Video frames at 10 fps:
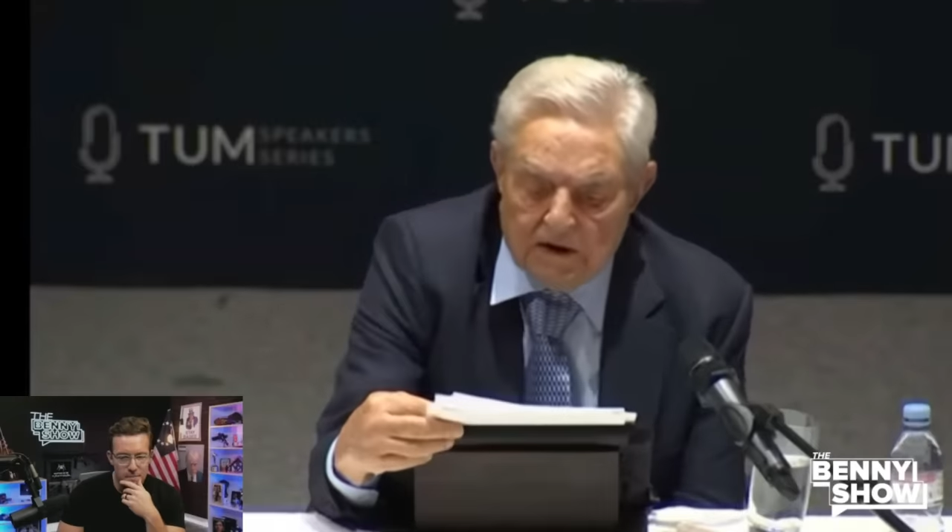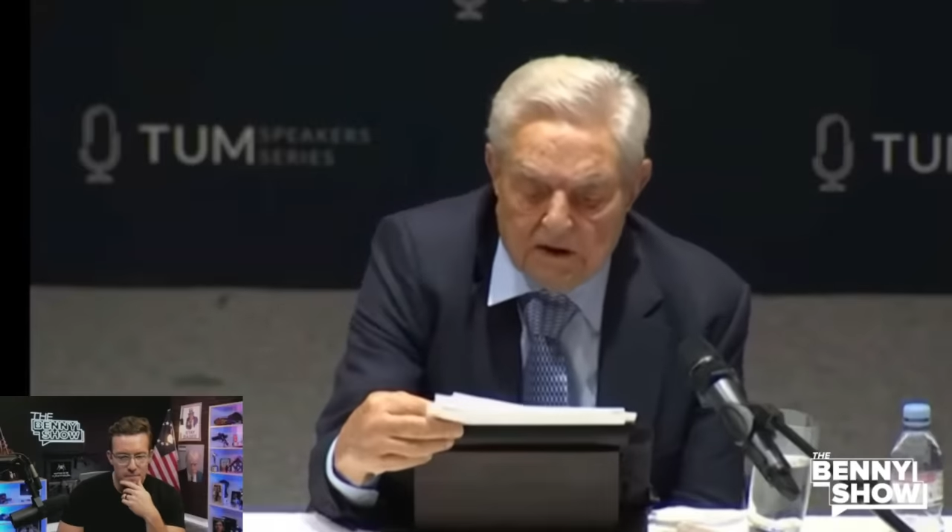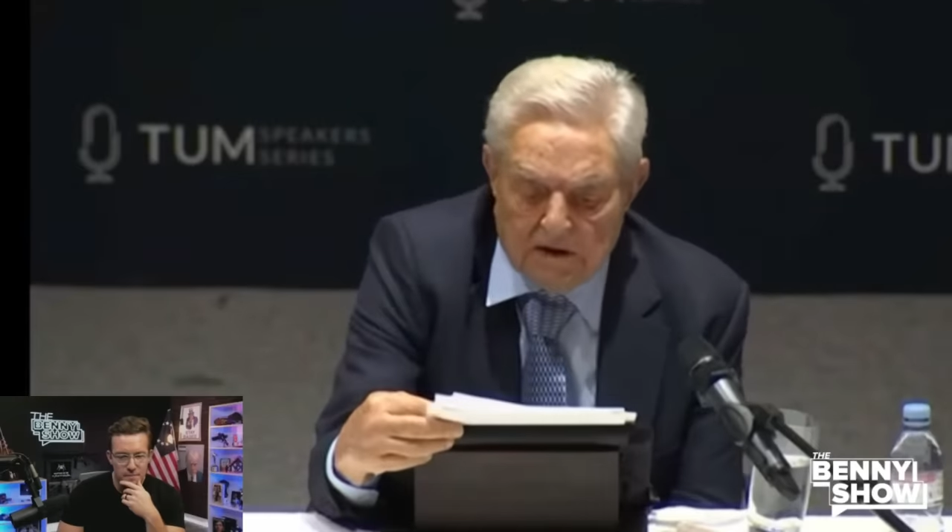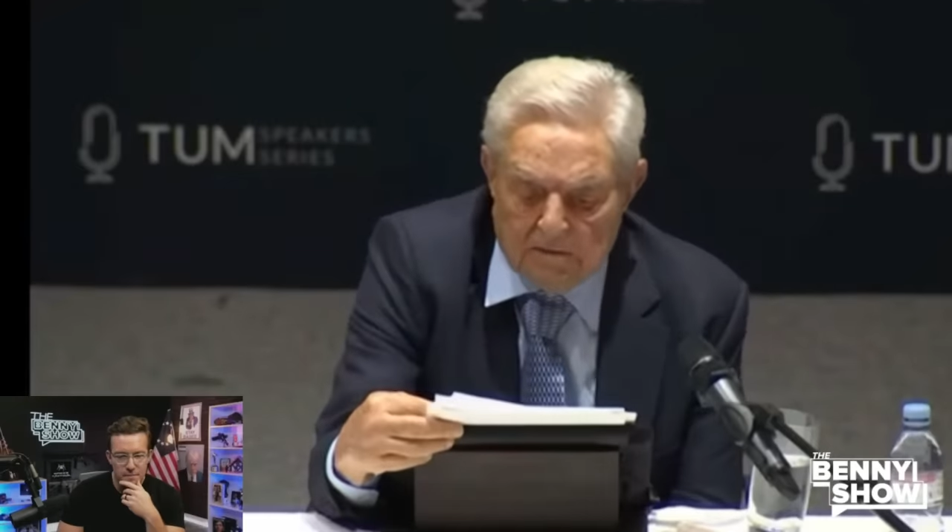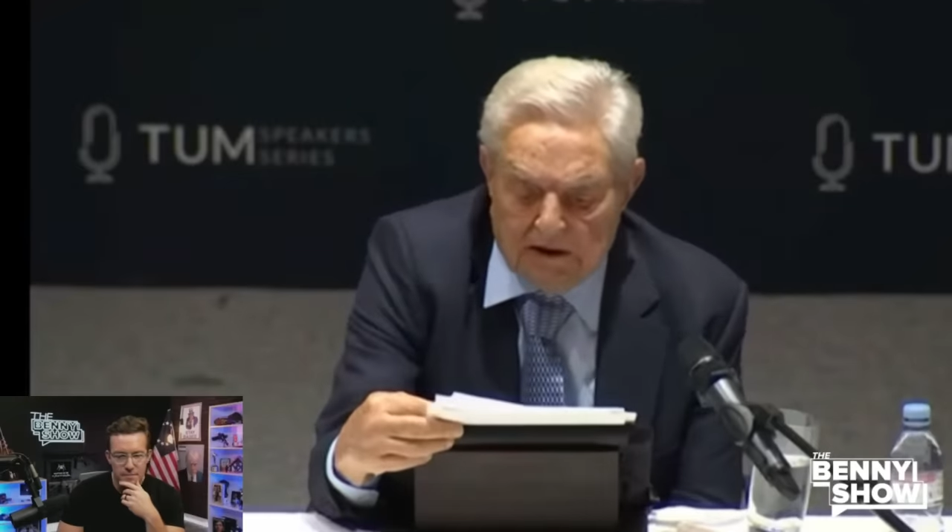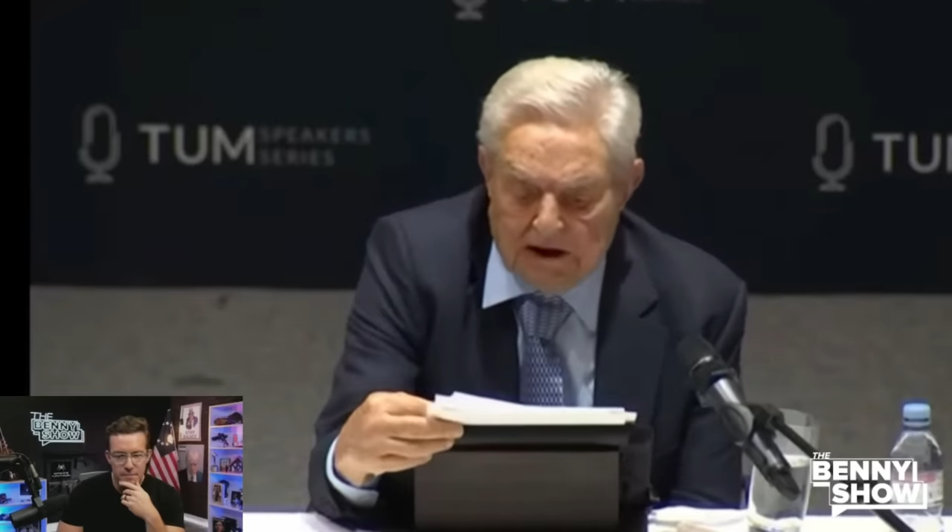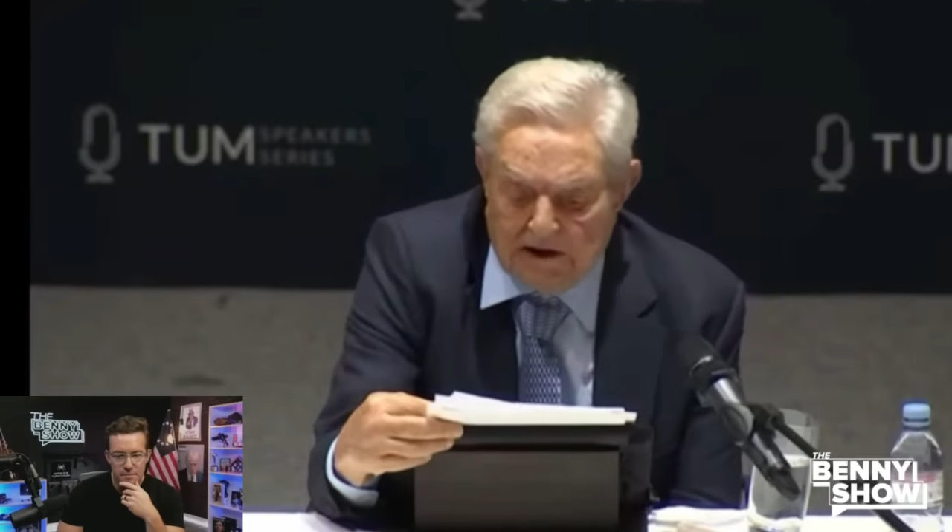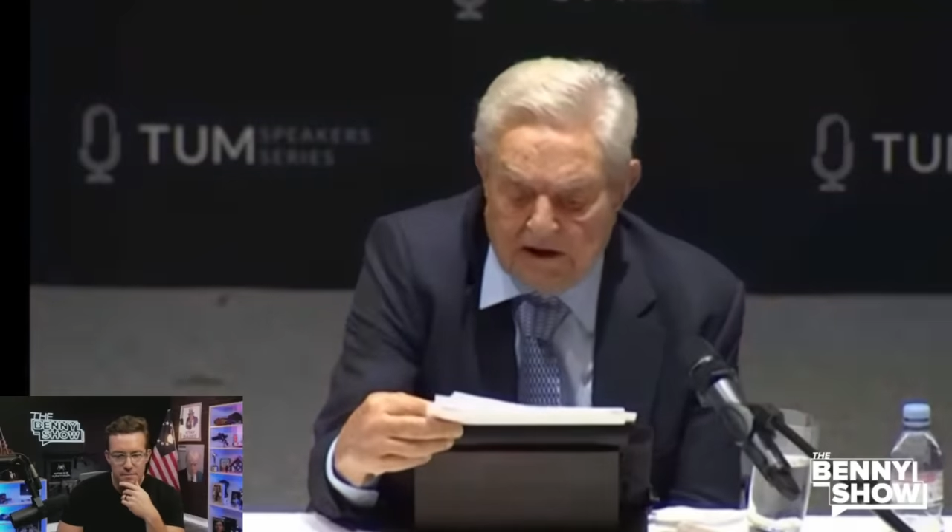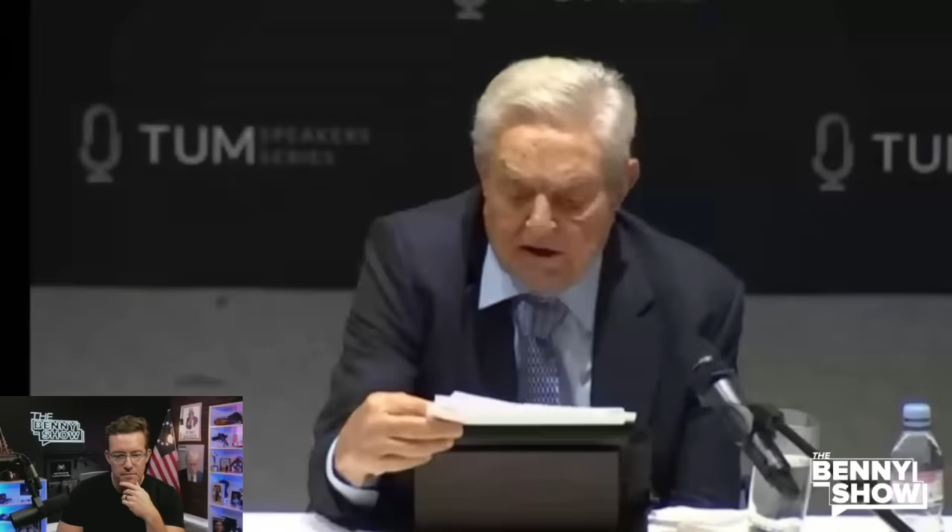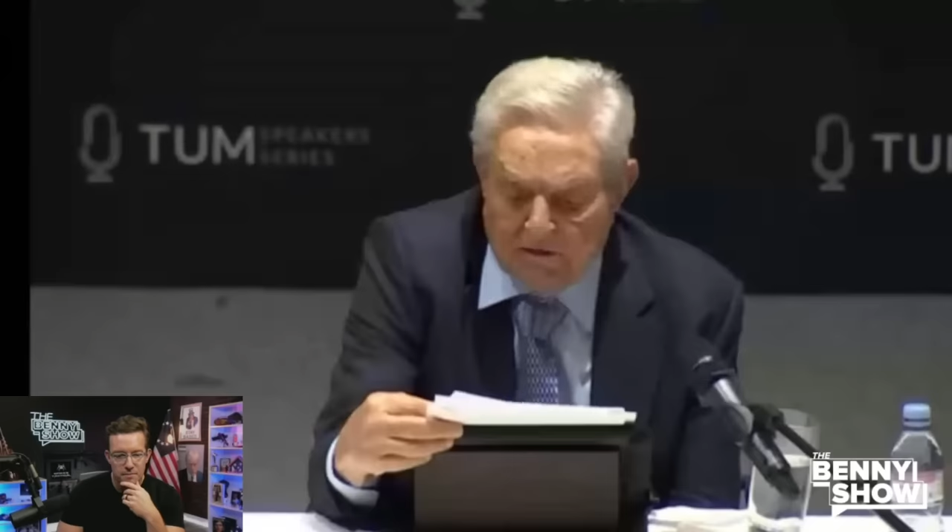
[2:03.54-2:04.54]
The
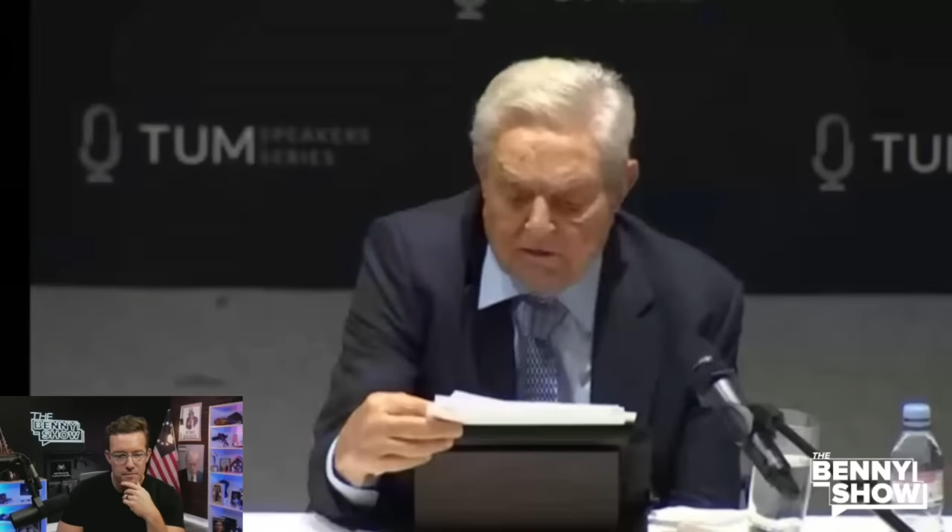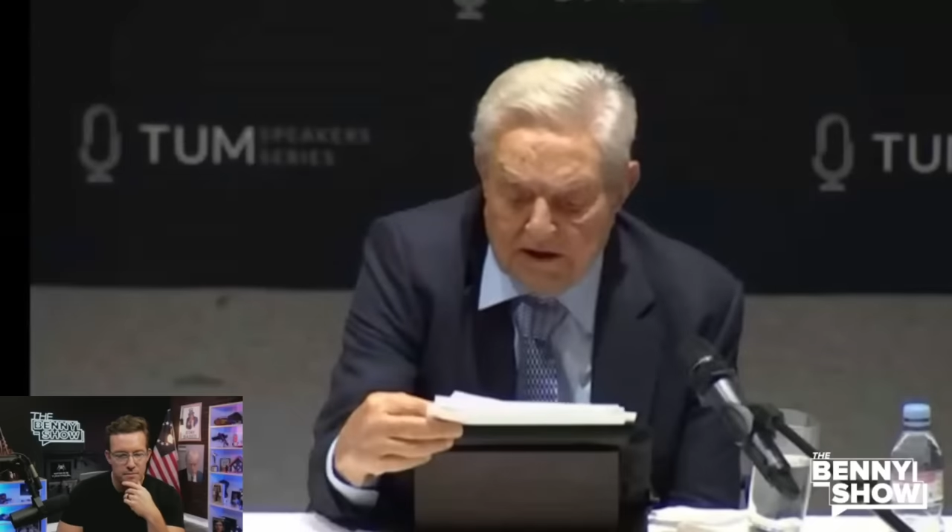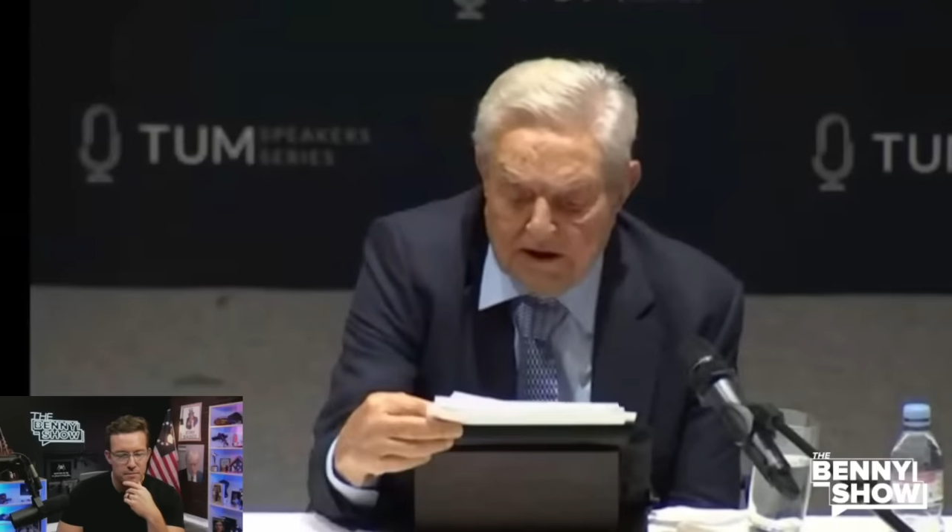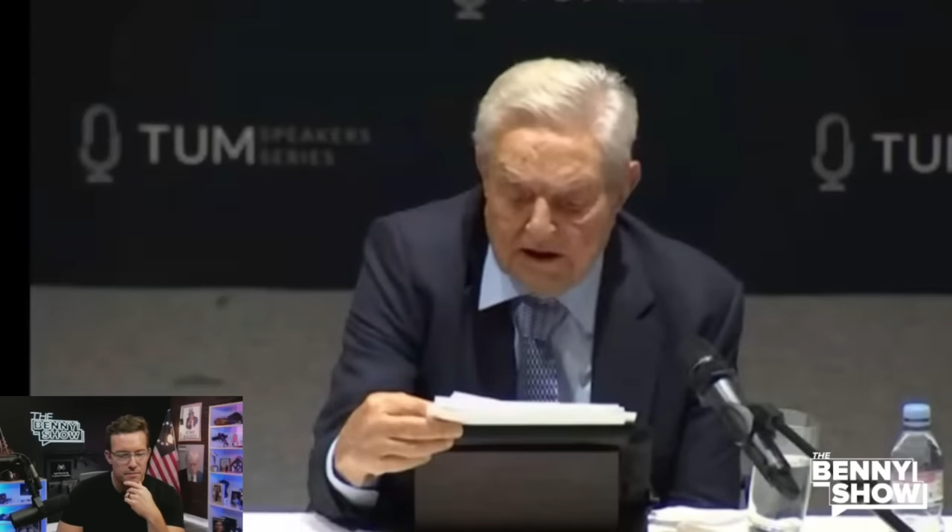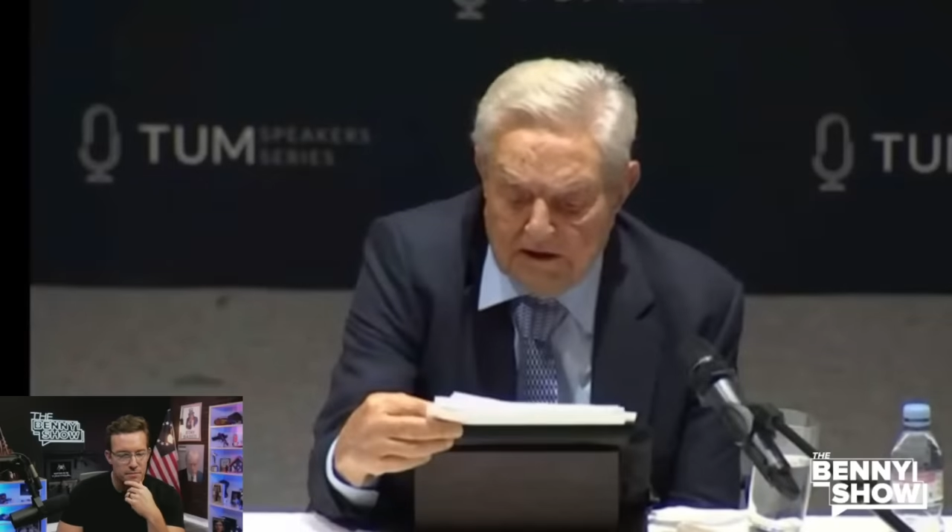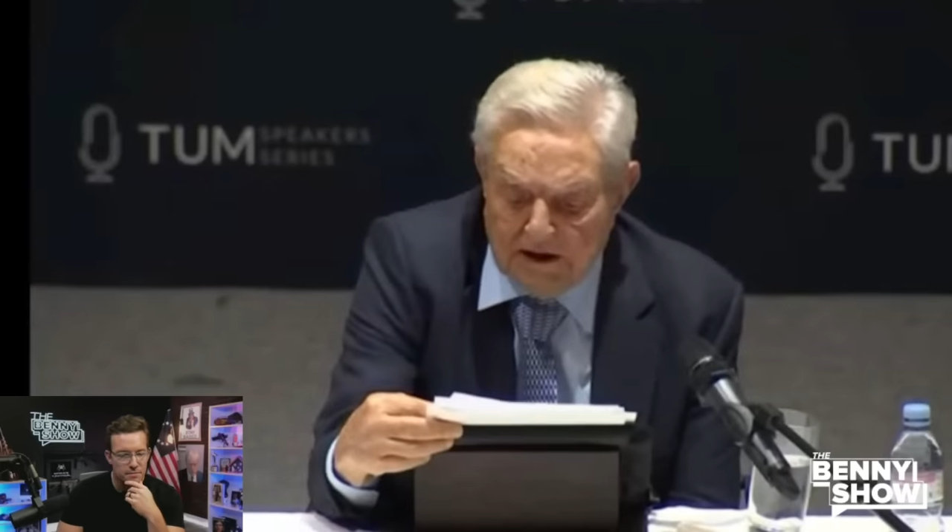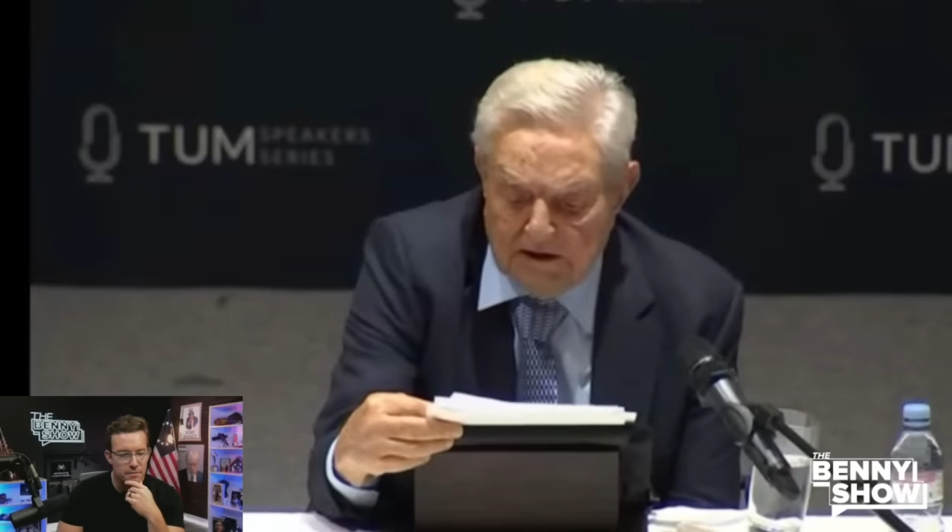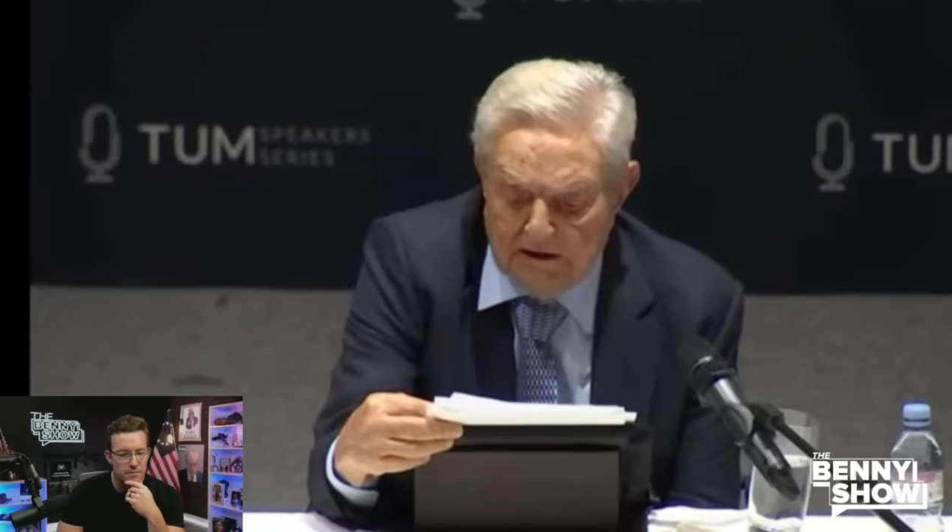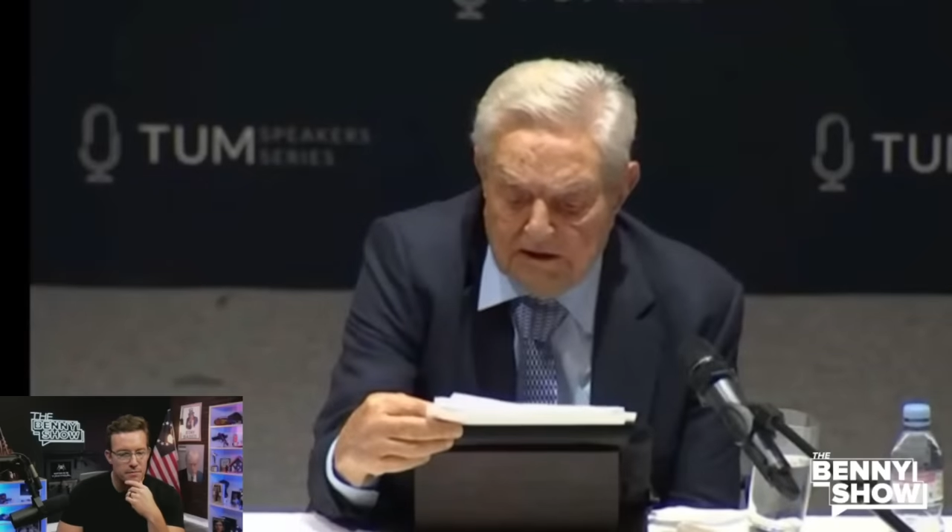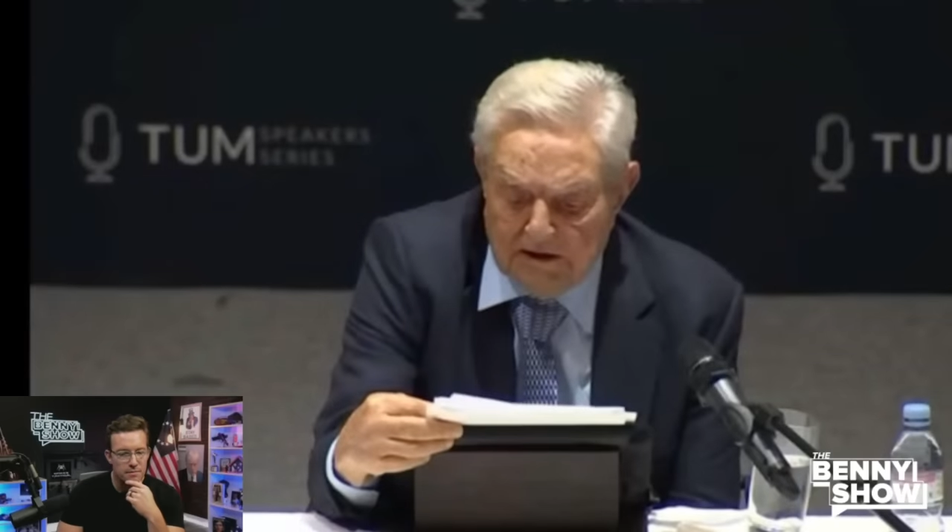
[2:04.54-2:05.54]
melting of the in